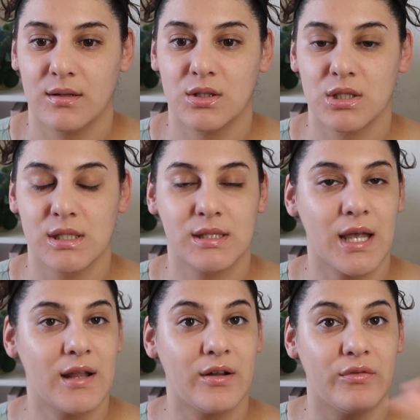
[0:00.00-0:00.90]
just
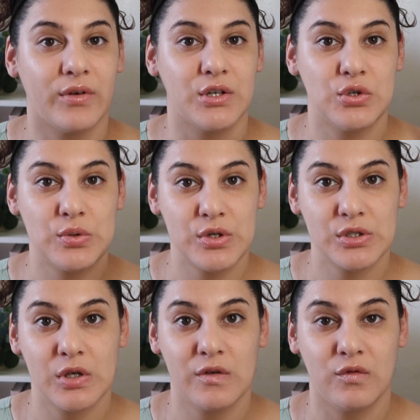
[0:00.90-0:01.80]
kind of attune
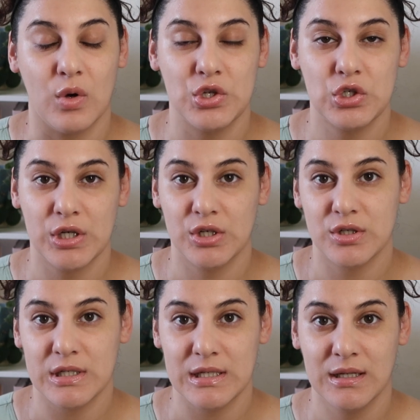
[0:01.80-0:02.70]
yourself, watch your
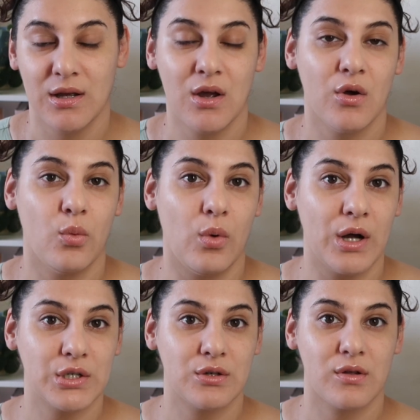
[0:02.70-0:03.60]
energy,
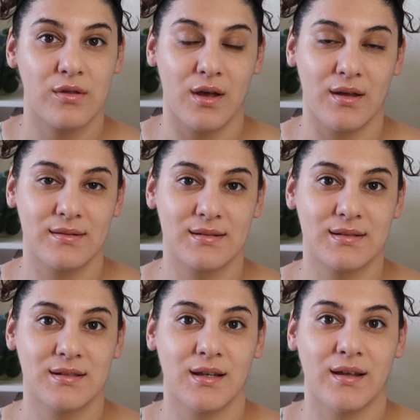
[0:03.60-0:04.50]
watch your
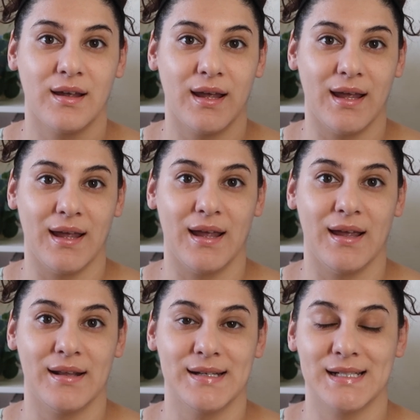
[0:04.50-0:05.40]
thoughts,
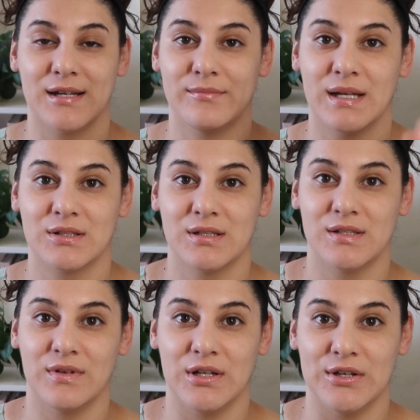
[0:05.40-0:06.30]
and come back to
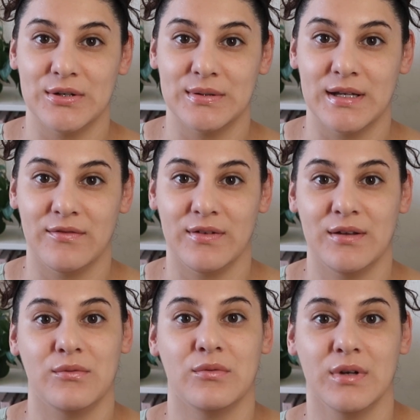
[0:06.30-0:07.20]
this video if
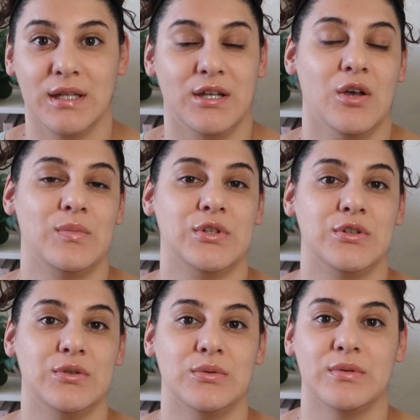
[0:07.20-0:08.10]
it really helped
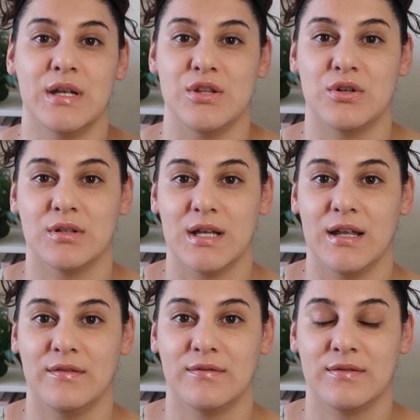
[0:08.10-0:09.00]
you in your
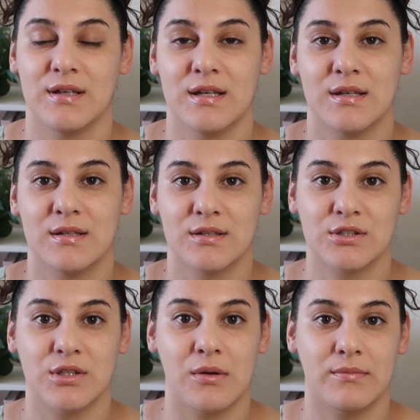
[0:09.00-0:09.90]
life.
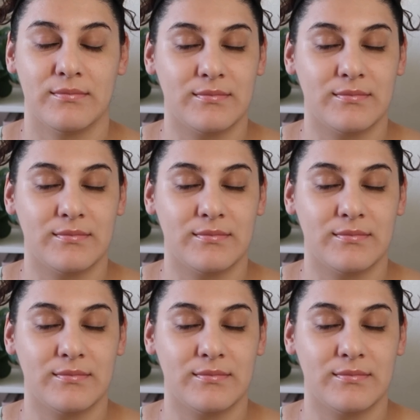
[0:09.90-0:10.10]
So